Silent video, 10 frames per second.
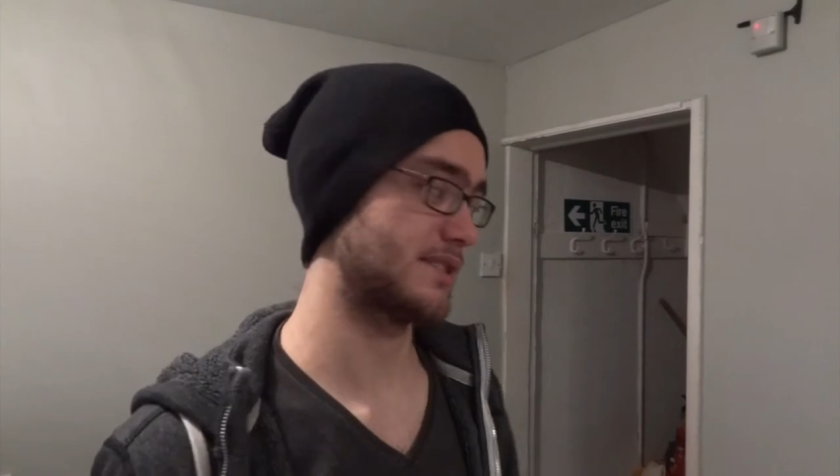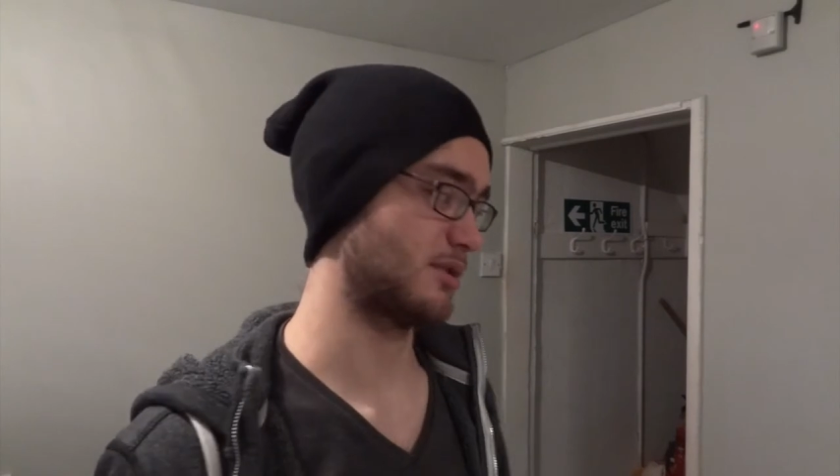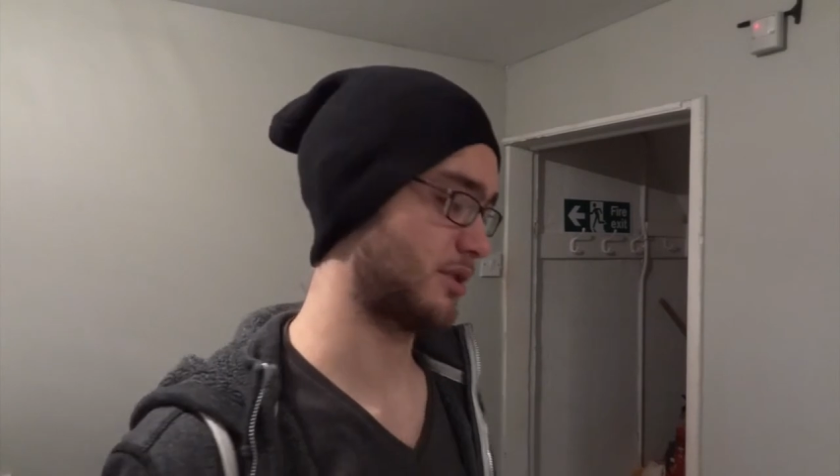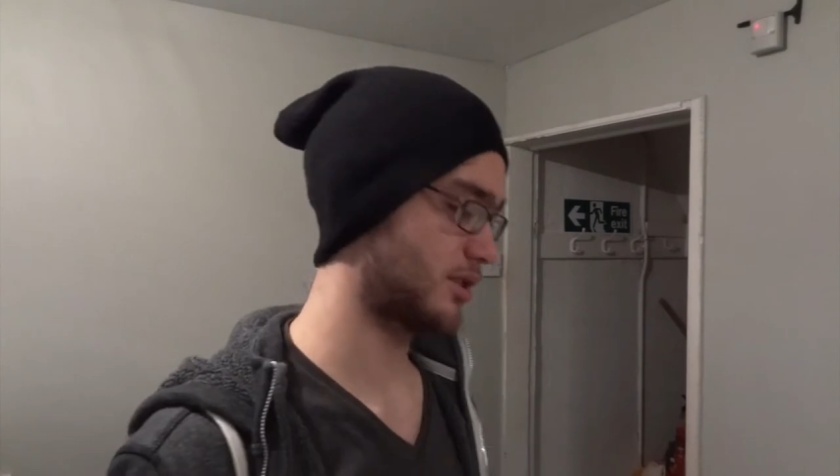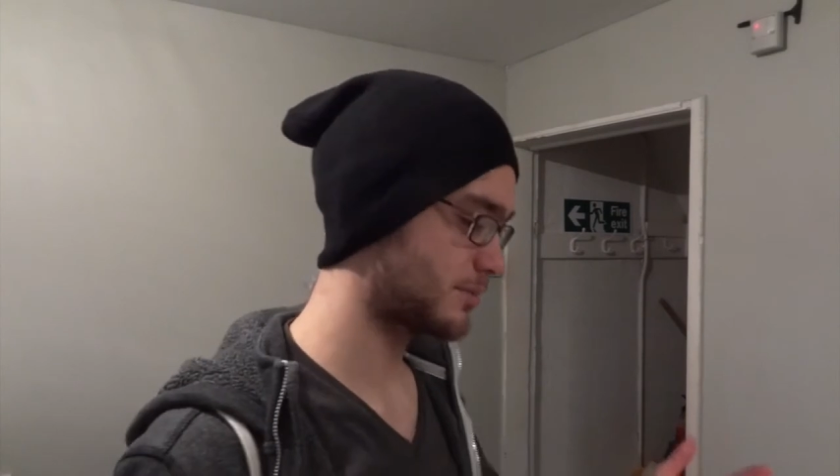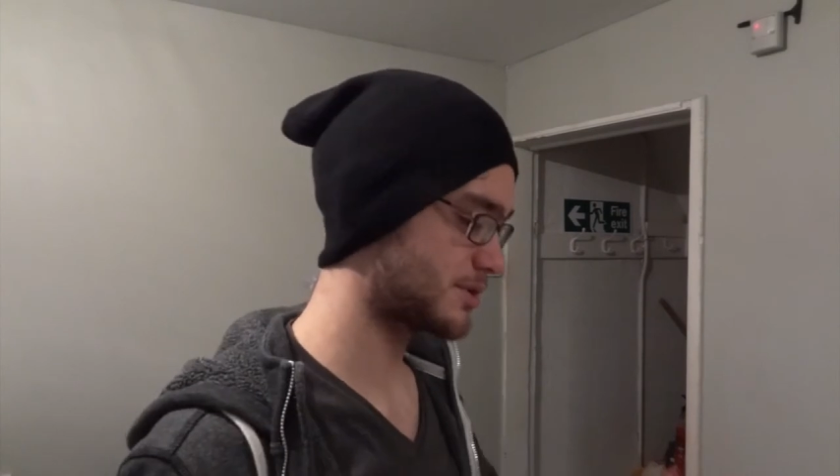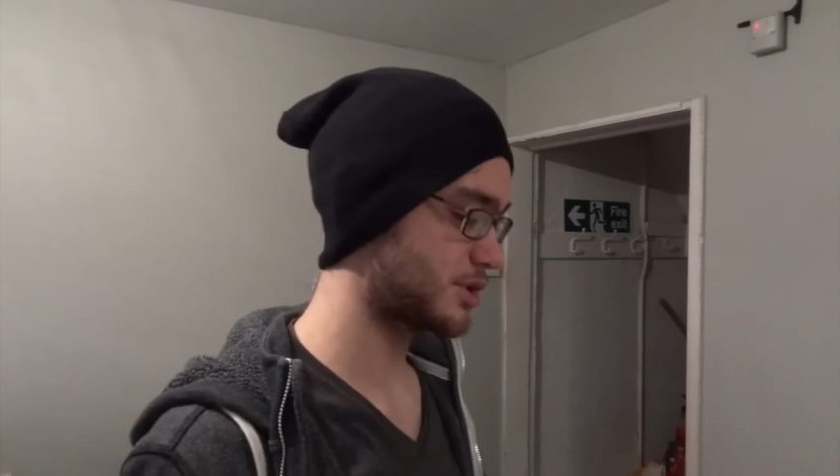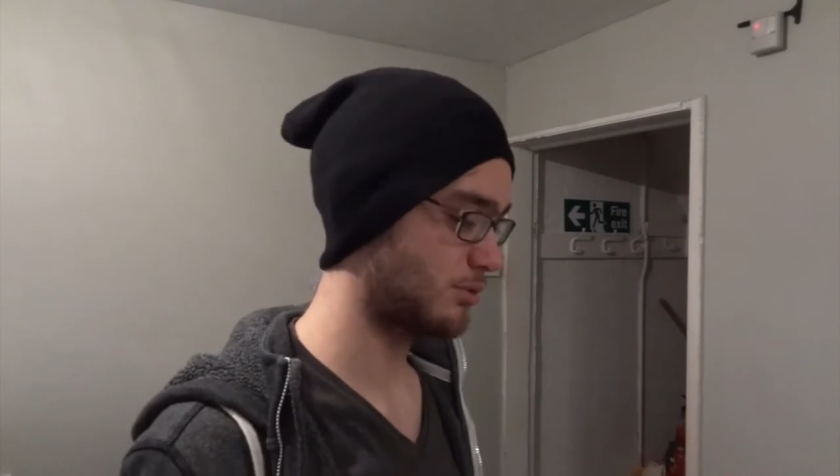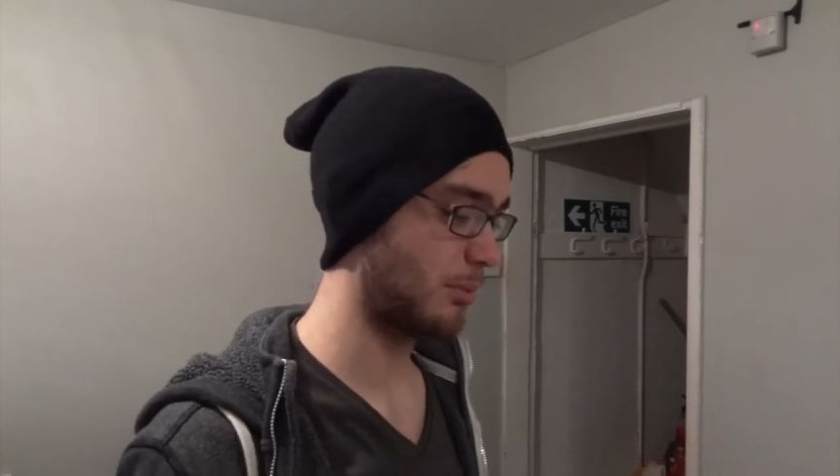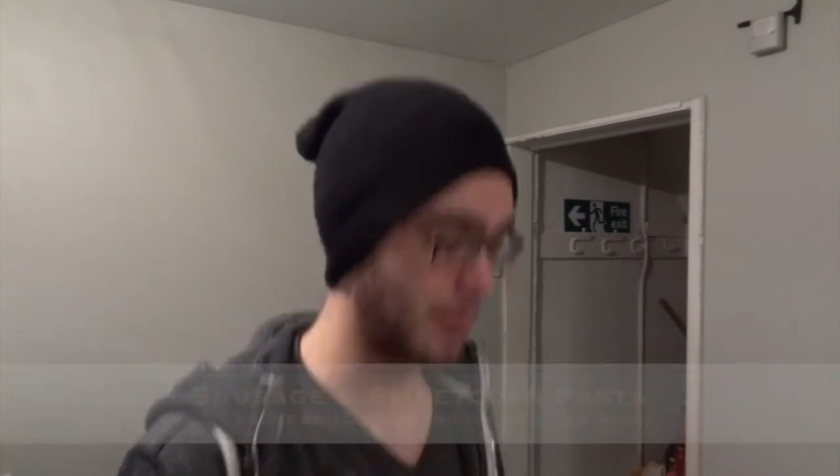So it comes
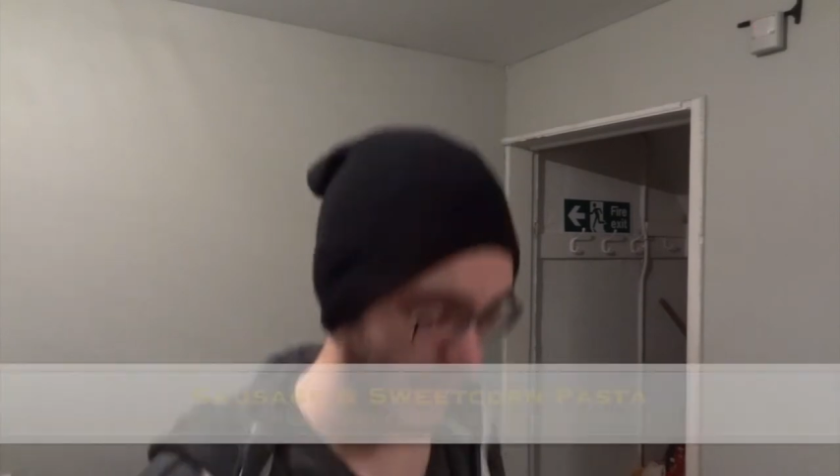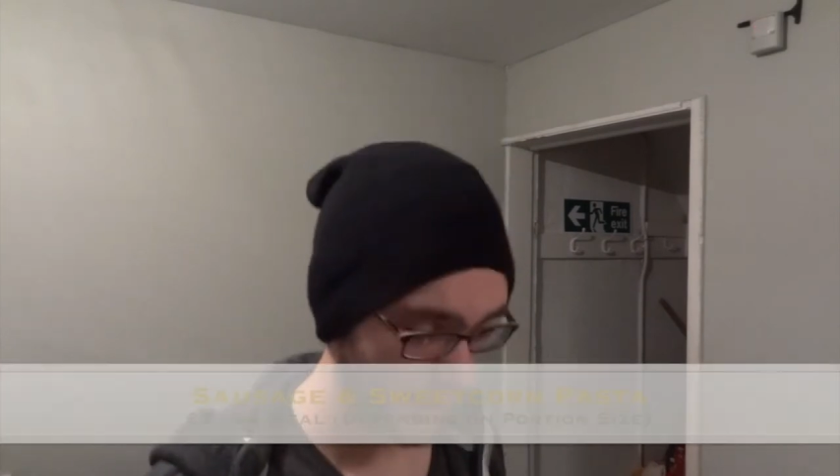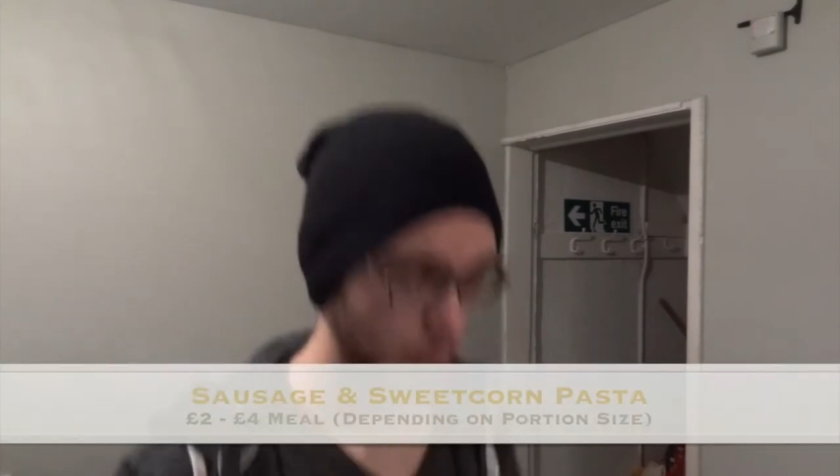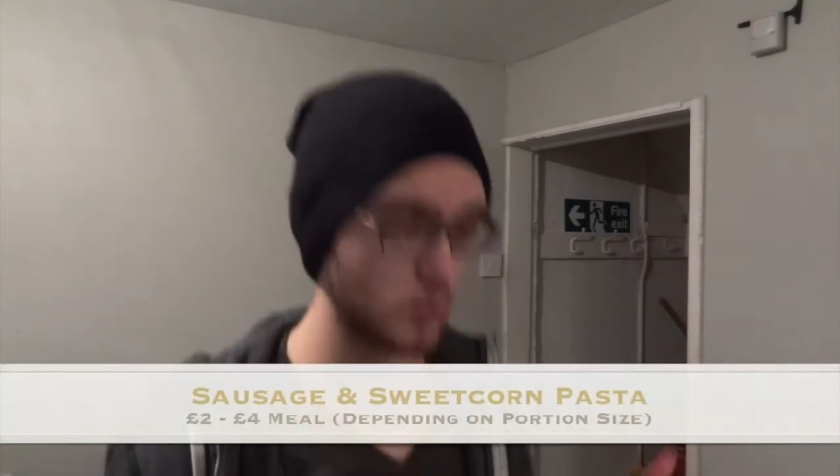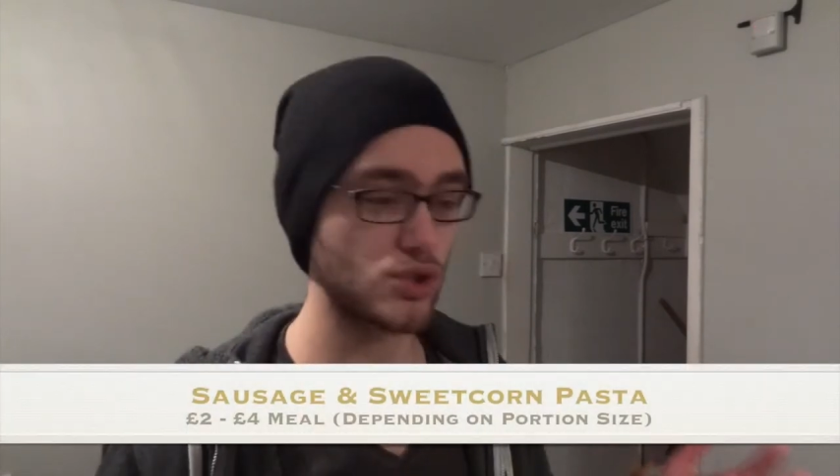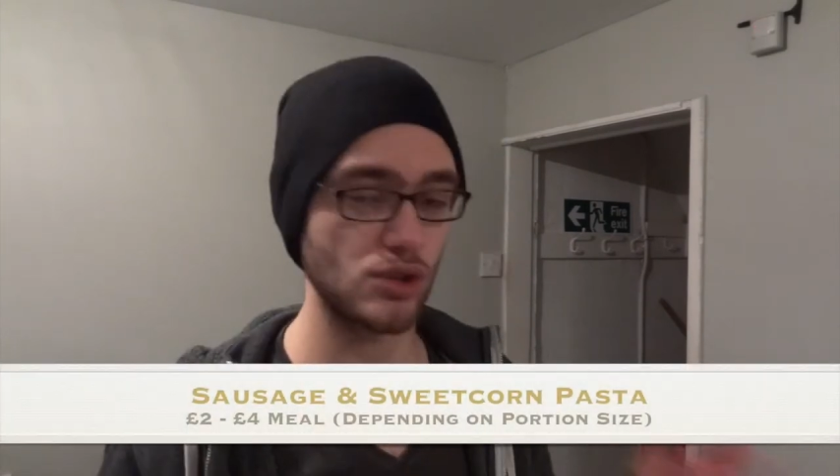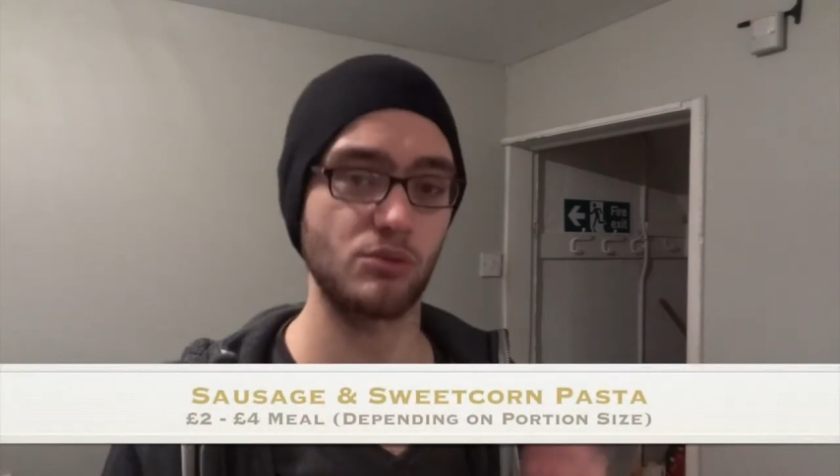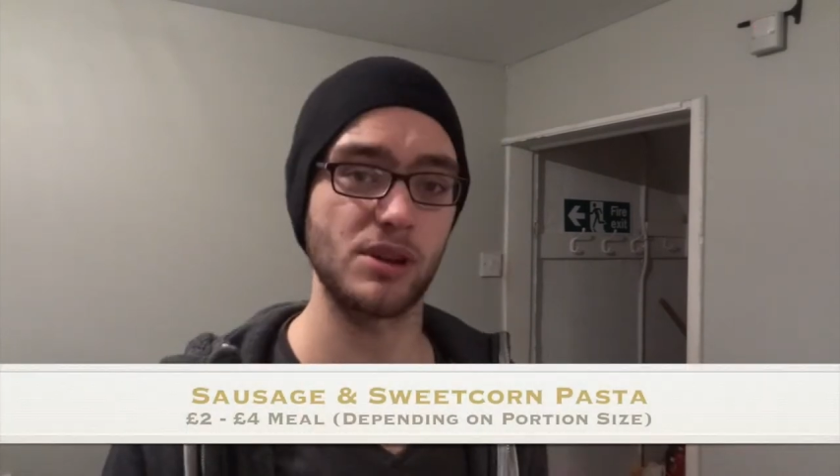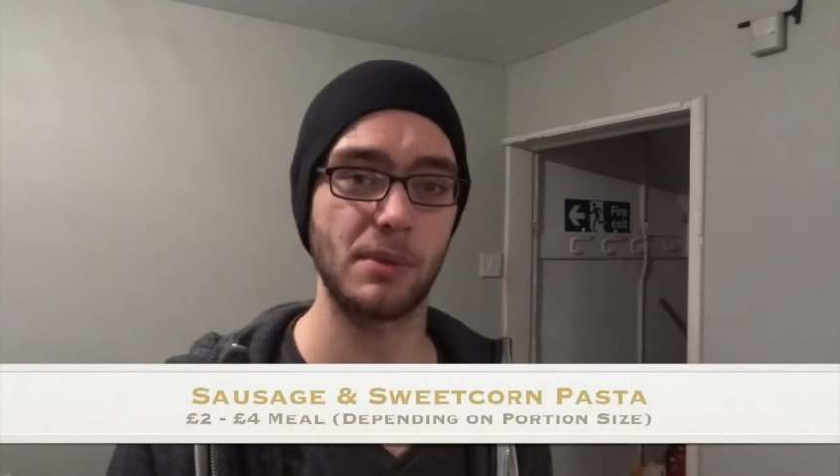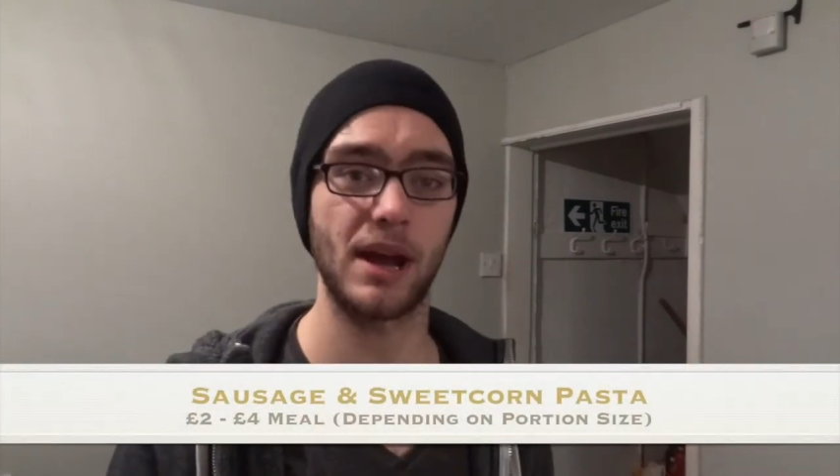to about
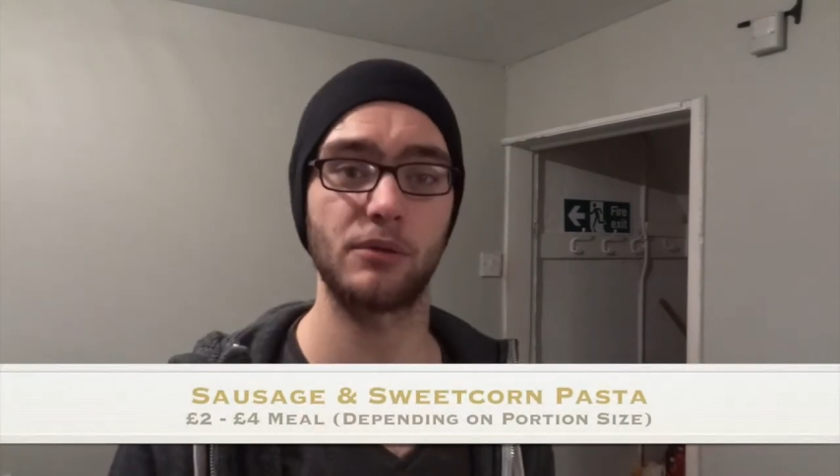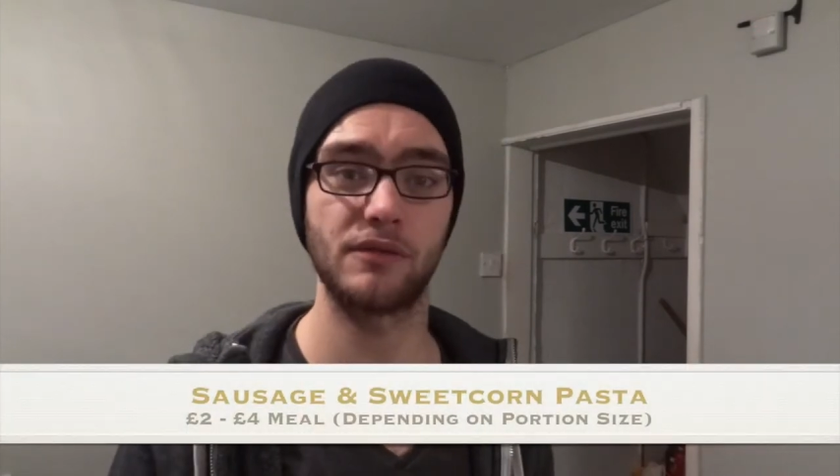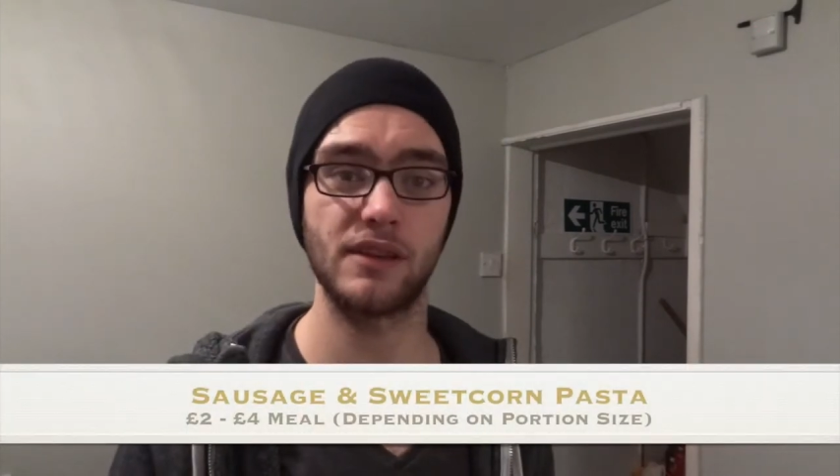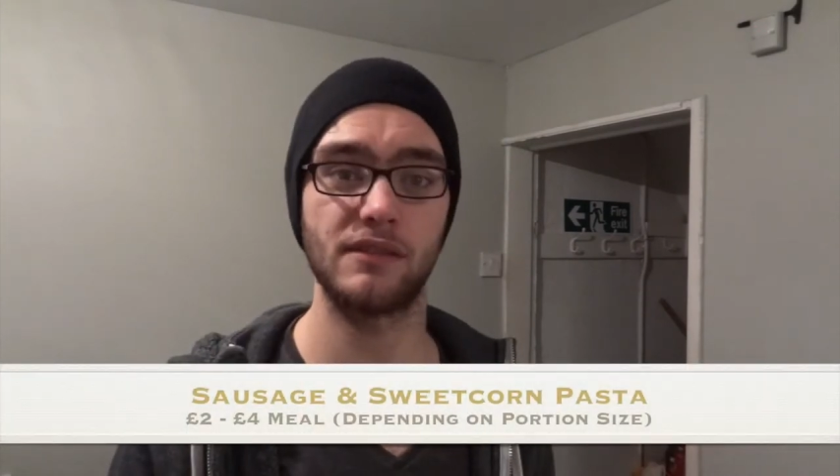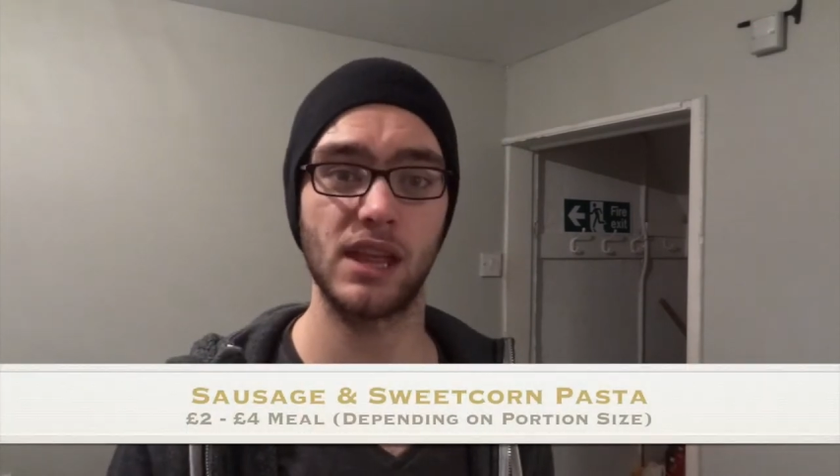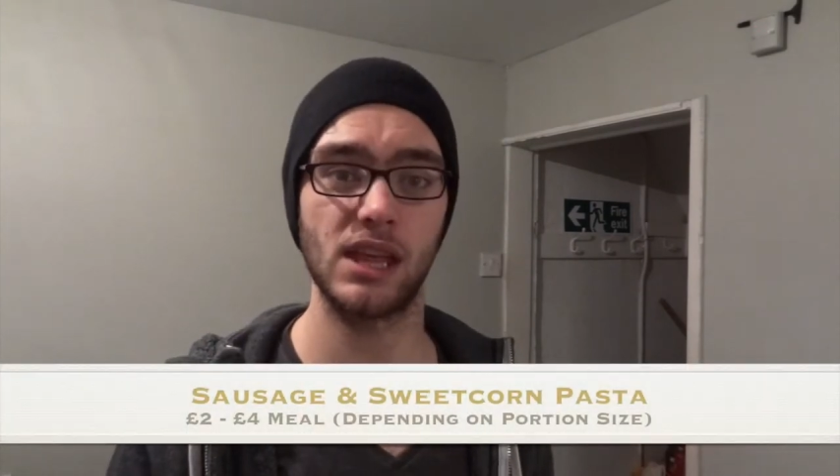£3.50,